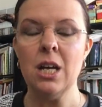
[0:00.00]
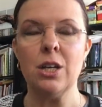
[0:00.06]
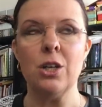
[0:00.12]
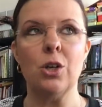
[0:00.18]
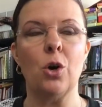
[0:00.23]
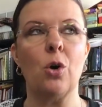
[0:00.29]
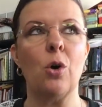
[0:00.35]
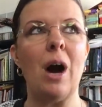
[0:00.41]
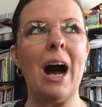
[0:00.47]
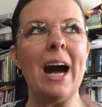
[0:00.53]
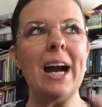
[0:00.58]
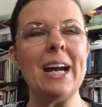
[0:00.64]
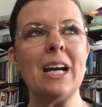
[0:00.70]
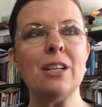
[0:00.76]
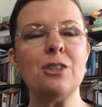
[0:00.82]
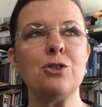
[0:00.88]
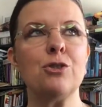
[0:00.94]
You know, high
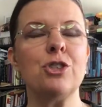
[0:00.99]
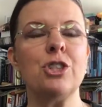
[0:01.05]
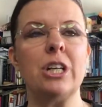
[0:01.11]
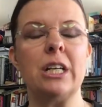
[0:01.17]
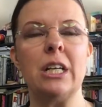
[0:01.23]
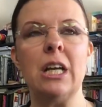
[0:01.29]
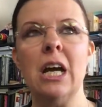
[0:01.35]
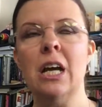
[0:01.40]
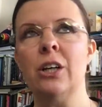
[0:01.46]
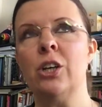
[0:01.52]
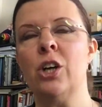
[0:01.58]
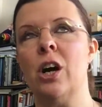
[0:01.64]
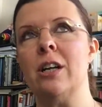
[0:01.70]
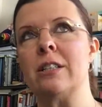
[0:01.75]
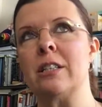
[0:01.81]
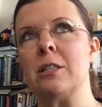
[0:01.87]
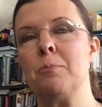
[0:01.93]
estrogen
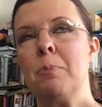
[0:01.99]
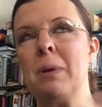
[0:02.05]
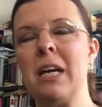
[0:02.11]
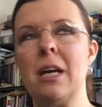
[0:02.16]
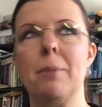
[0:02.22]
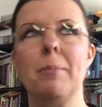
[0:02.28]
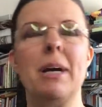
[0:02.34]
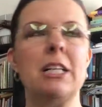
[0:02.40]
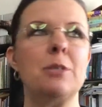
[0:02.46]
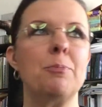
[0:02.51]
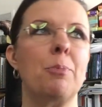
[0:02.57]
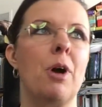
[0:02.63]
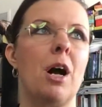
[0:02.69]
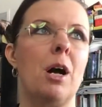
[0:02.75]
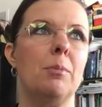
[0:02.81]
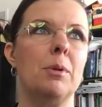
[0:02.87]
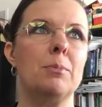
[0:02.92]
causes P M S
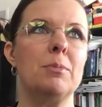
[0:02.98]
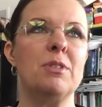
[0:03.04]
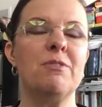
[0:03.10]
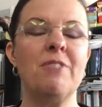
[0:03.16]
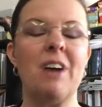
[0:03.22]
problems,